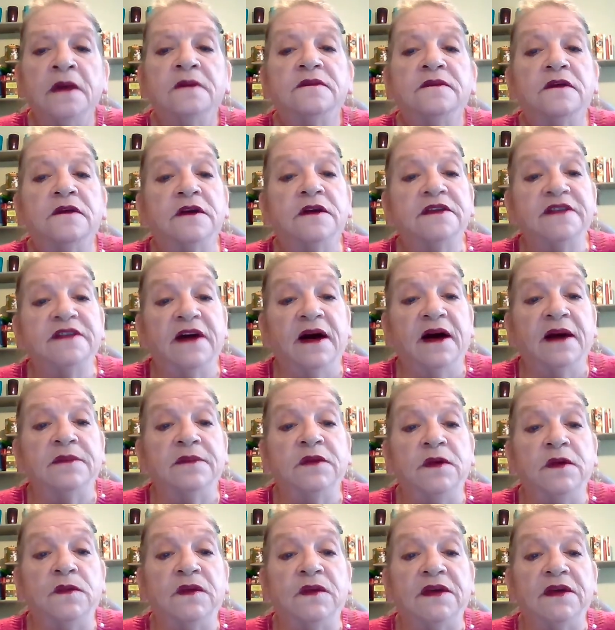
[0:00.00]
For a time,
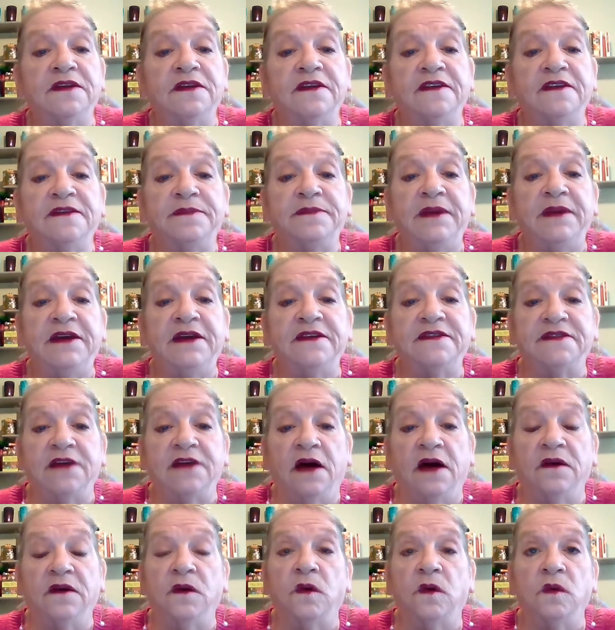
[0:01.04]
we rented space
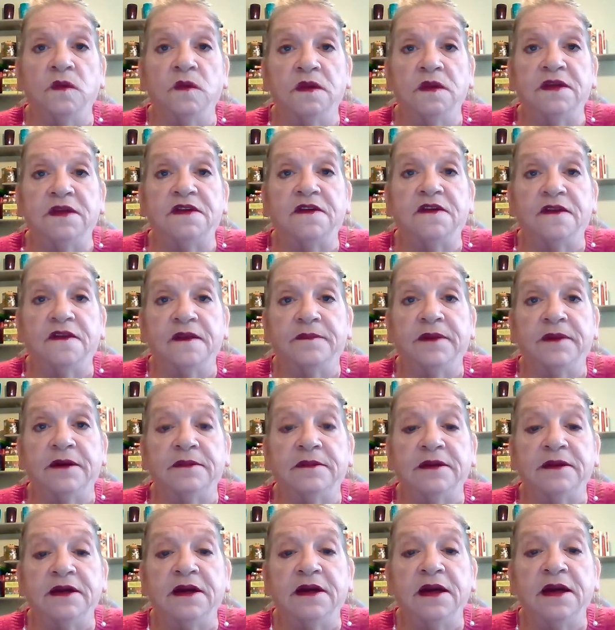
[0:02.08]
not only to the
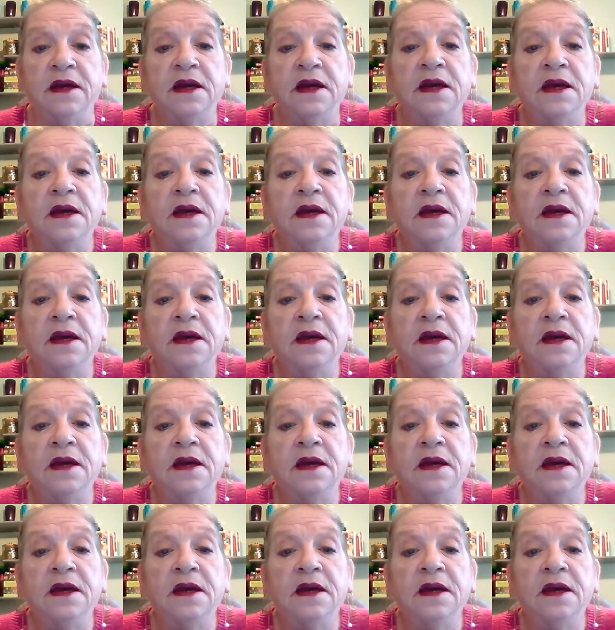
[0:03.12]
public,